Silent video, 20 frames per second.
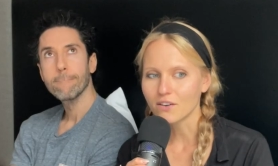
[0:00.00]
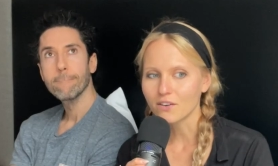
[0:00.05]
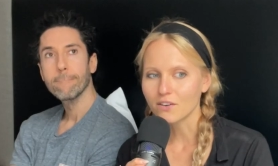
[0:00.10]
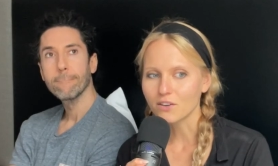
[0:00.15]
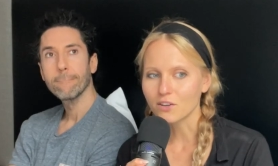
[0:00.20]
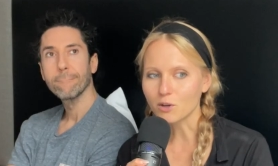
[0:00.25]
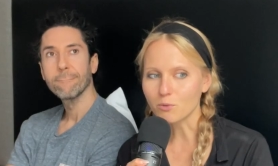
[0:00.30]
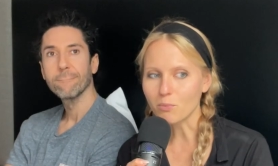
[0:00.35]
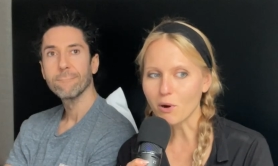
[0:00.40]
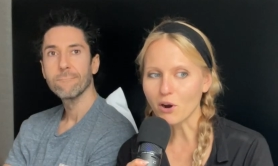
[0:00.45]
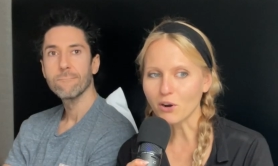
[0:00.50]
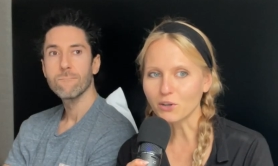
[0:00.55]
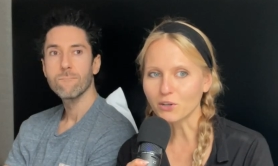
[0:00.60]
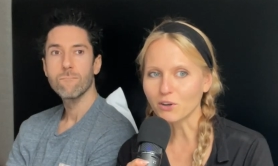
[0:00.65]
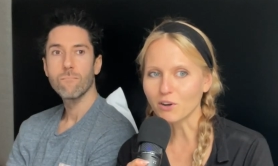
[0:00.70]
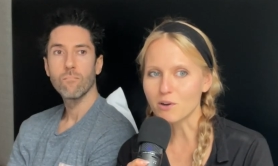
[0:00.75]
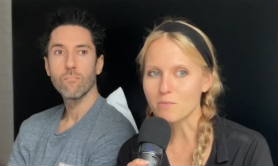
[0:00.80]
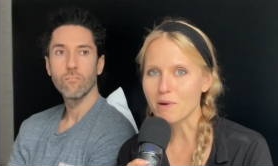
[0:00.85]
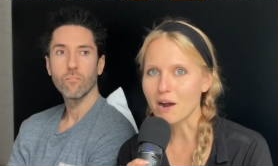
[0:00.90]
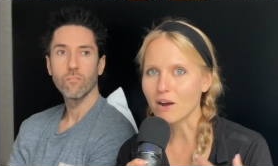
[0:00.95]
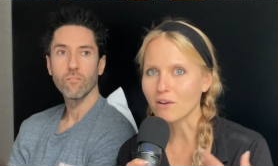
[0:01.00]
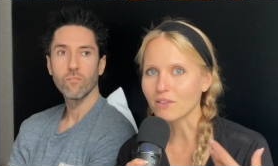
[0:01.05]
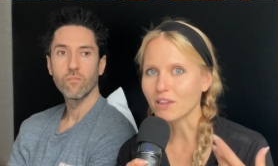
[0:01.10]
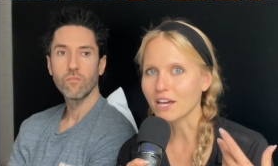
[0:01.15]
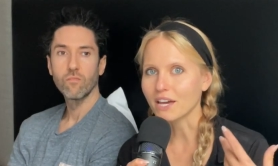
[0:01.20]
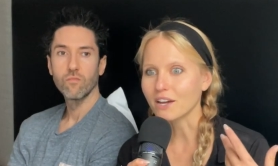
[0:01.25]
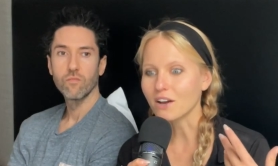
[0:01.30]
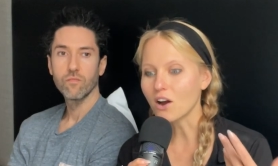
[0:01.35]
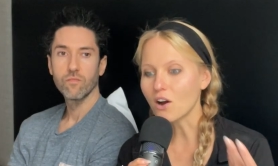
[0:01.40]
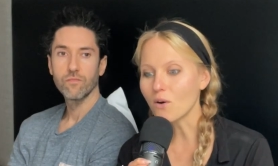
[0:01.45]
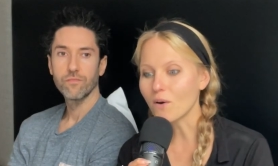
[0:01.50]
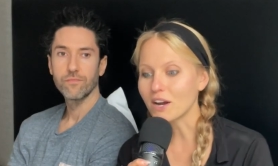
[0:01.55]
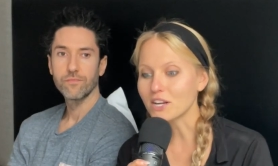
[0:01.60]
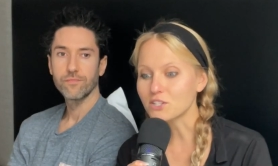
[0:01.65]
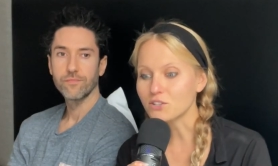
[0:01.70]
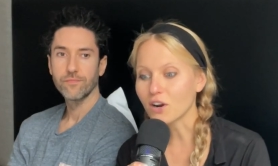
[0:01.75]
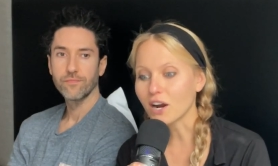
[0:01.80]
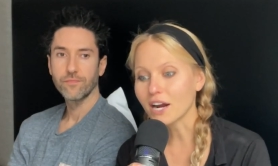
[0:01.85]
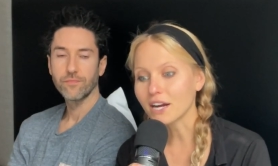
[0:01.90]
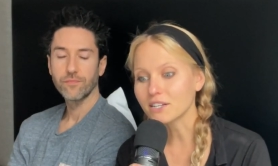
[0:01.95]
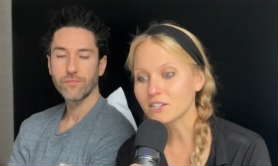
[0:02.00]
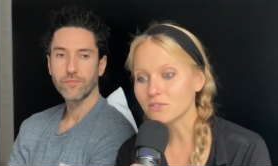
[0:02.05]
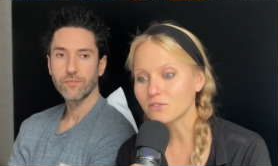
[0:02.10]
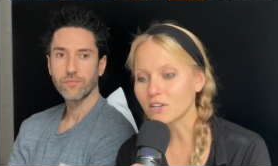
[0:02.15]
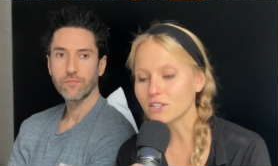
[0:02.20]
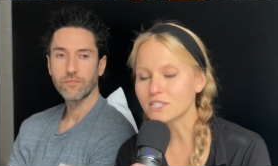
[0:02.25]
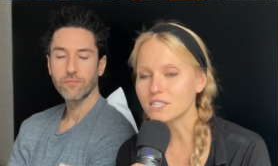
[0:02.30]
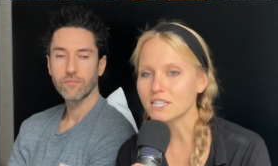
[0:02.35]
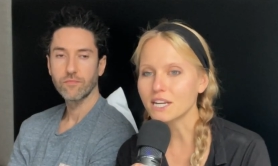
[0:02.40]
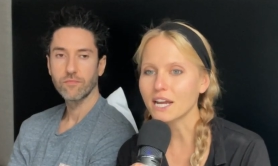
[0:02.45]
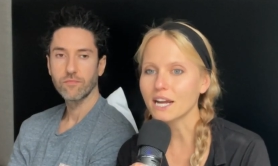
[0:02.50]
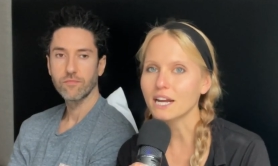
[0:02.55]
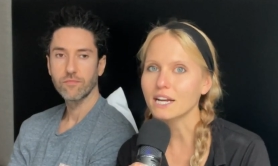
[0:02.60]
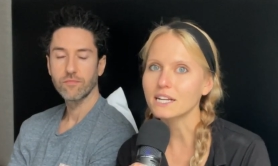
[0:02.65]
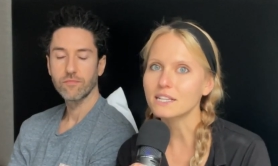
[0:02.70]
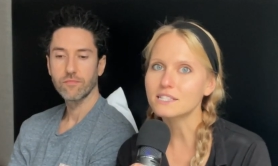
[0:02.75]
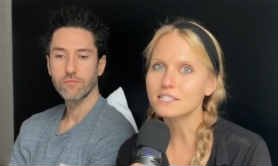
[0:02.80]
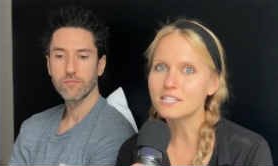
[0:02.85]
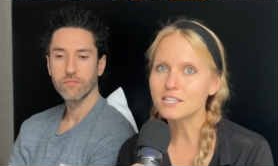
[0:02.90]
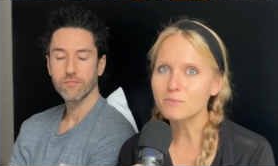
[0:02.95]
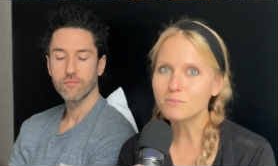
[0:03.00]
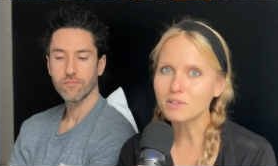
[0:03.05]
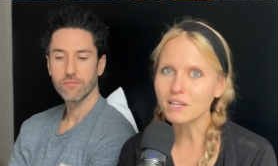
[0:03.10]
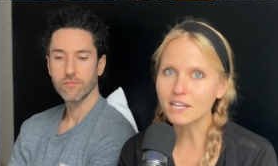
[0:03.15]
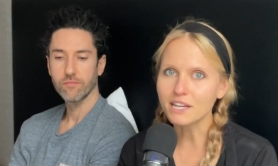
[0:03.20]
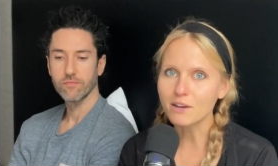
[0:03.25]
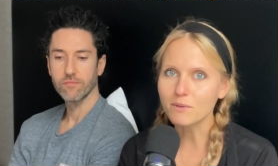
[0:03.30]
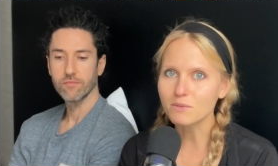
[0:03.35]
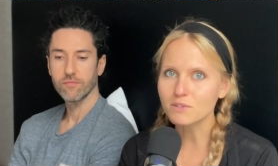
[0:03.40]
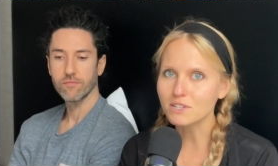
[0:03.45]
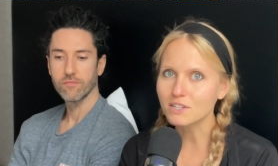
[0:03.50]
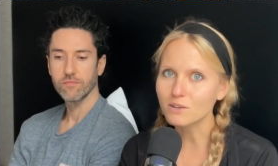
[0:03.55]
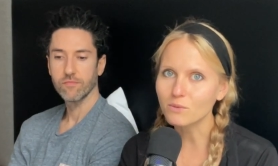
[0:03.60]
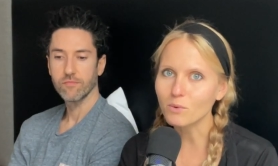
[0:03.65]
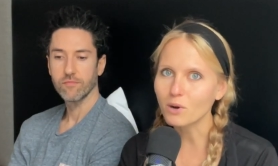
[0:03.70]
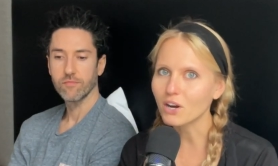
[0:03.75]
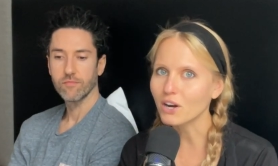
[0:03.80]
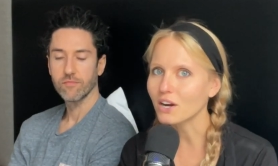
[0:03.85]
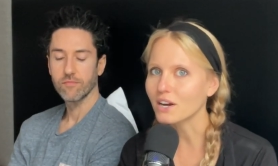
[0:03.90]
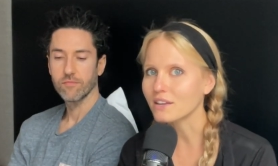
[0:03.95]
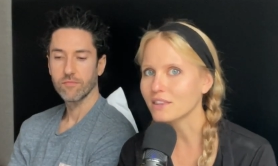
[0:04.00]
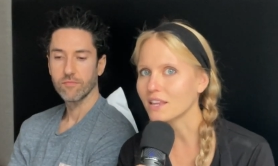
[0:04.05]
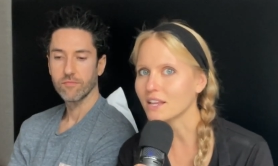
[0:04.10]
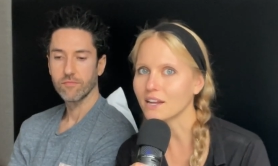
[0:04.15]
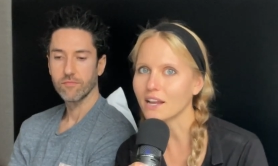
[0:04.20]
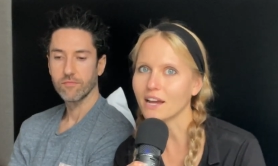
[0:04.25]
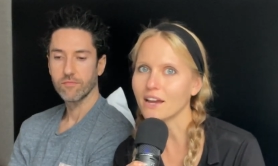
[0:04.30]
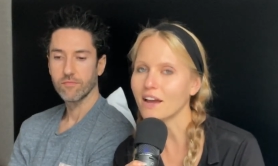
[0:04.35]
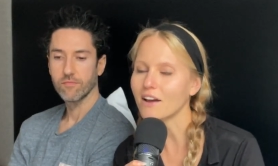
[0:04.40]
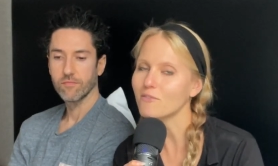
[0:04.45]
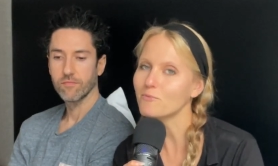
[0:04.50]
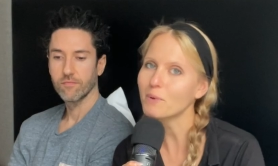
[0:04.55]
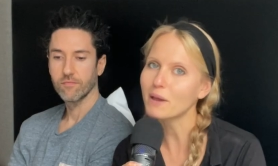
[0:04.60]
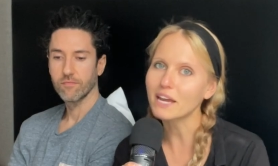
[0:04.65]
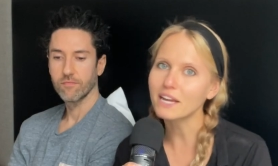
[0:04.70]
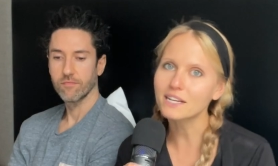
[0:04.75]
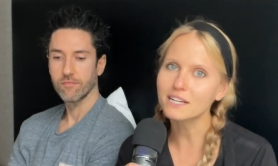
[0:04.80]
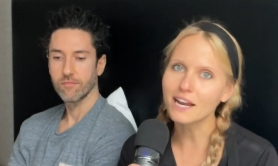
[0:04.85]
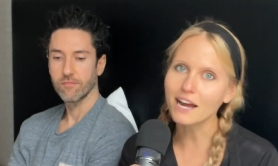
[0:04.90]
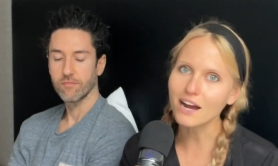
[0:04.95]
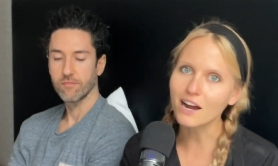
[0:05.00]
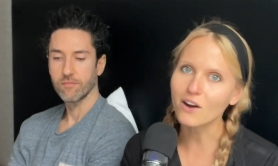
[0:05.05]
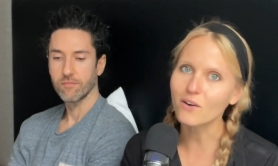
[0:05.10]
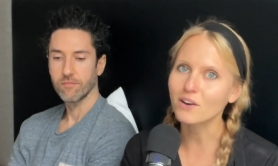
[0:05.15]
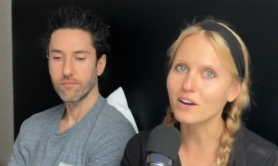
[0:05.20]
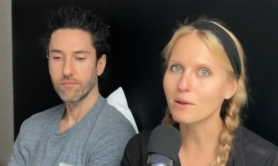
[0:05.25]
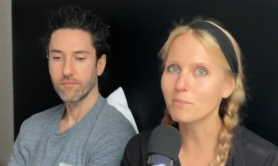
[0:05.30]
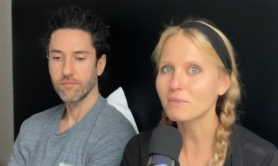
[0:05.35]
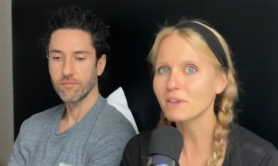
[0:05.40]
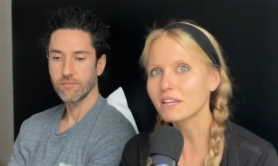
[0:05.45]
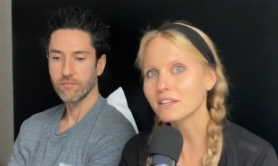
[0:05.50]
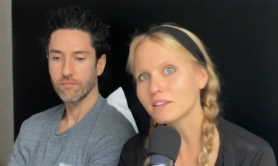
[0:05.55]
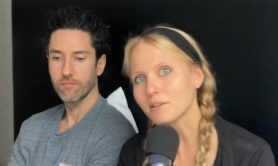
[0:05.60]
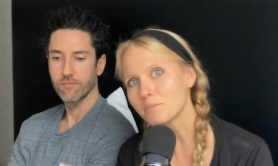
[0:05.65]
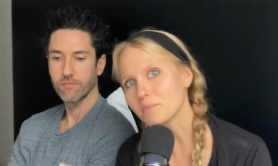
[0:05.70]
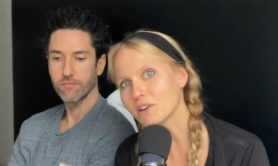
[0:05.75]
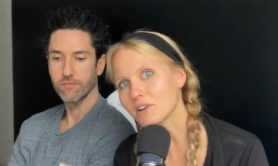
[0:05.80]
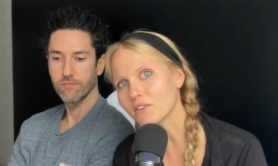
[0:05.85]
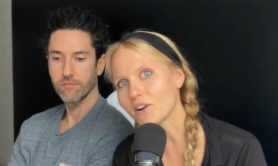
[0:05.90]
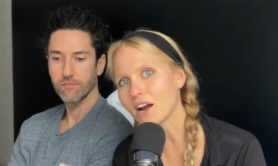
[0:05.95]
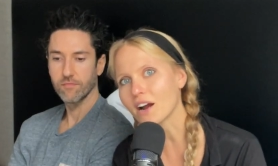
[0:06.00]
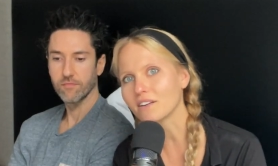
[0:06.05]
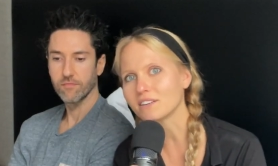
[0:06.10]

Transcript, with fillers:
Speaker 1: your partner about like, oh, I tried to run today and it seemed like it was going to work and then I have pain now and I'm like limping around.